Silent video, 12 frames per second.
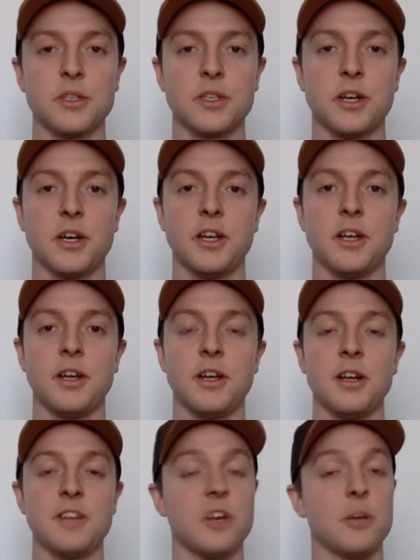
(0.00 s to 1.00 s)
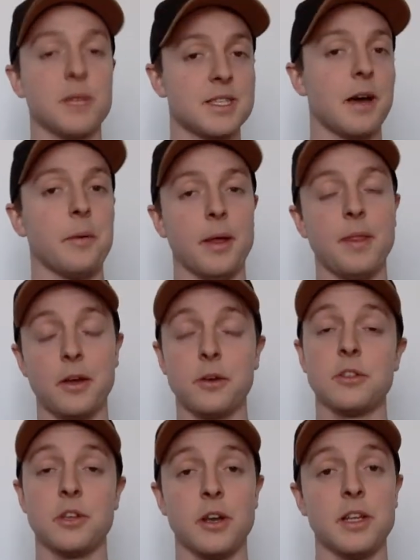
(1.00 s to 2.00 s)
So don't miss that one. That
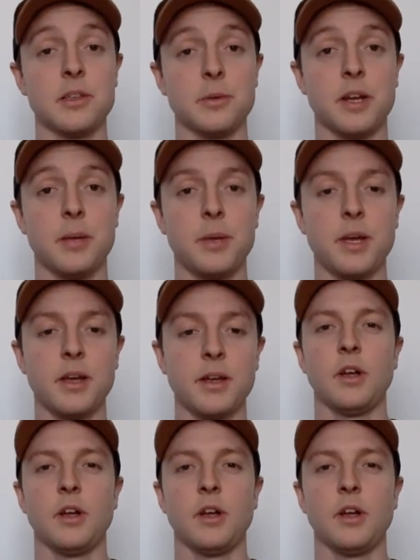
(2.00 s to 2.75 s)
could turn into an epic.